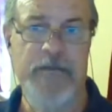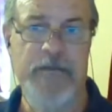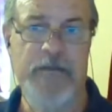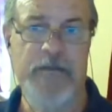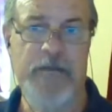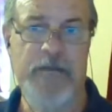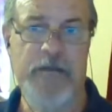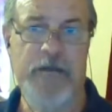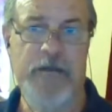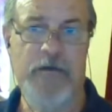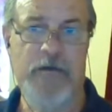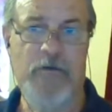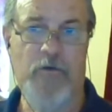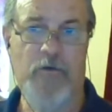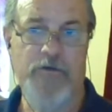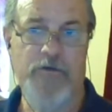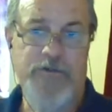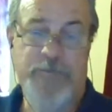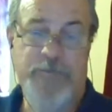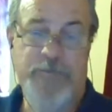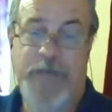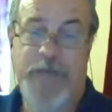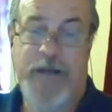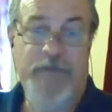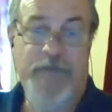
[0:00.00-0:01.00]
or
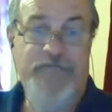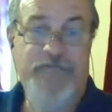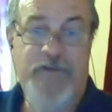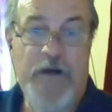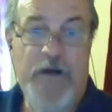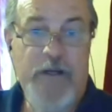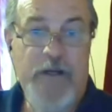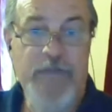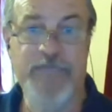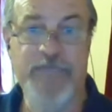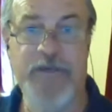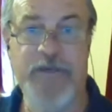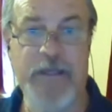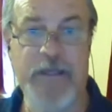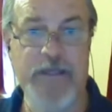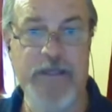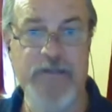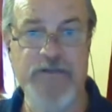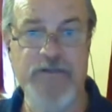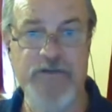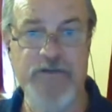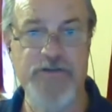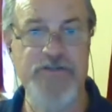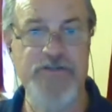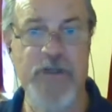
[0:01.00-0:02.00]
some kind of fun
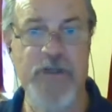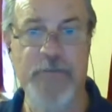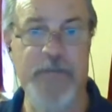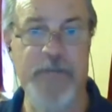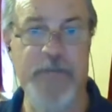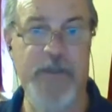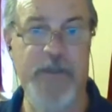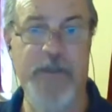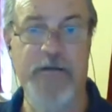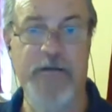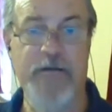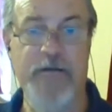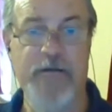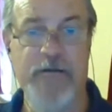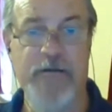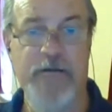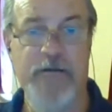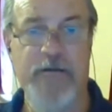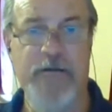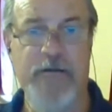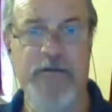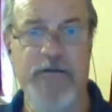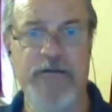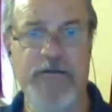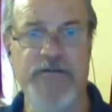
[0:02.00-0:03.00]
event or something,
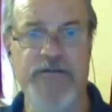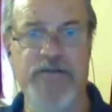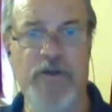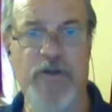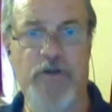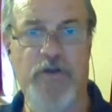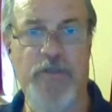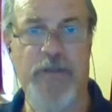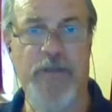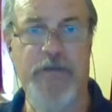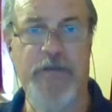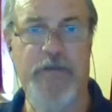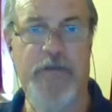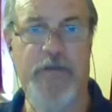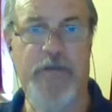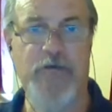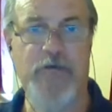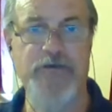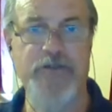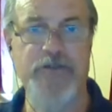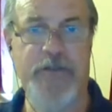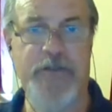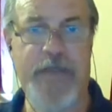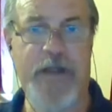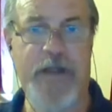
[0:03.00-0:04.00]
so that
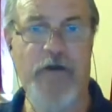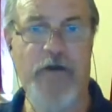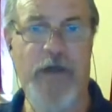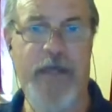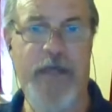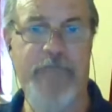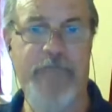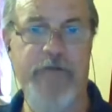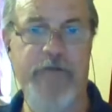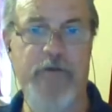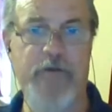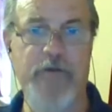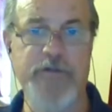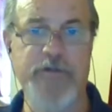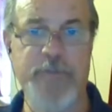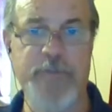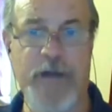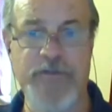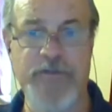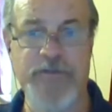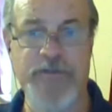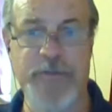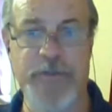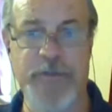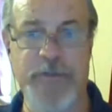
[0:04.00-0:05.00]
they don't have any
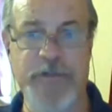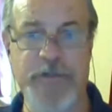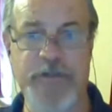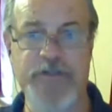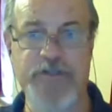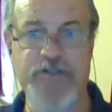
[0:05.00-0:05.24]
responsibility.